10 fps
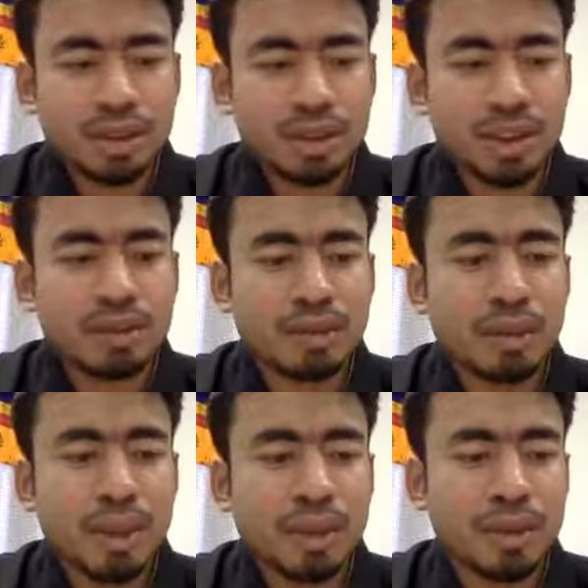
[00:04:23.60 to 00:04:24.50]
just
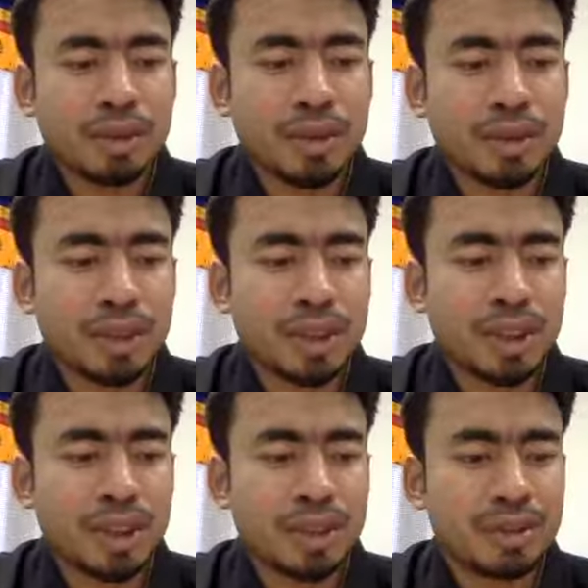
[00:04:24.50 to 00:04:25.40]
for our viewers'
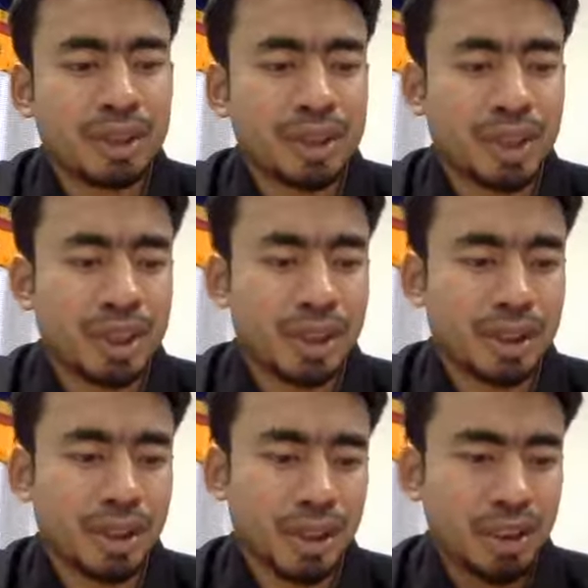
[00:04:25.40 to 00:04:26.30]
interest,
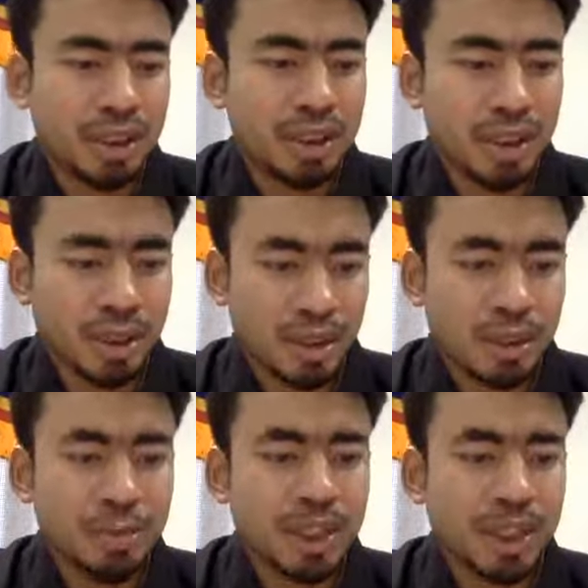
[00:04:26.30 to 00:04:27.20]
the
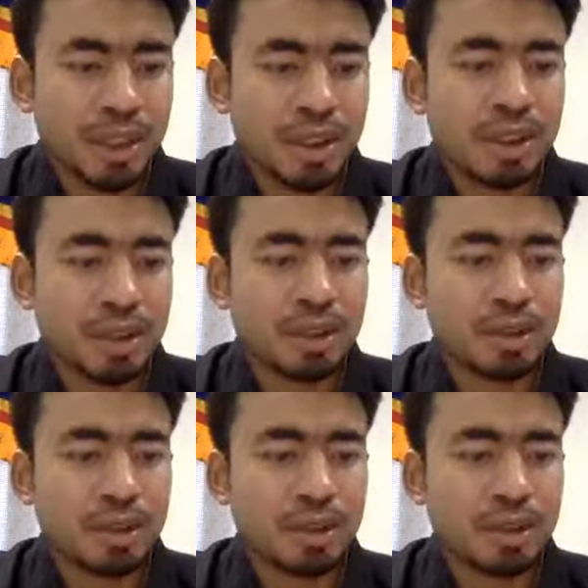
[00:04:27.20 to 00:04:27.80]
communication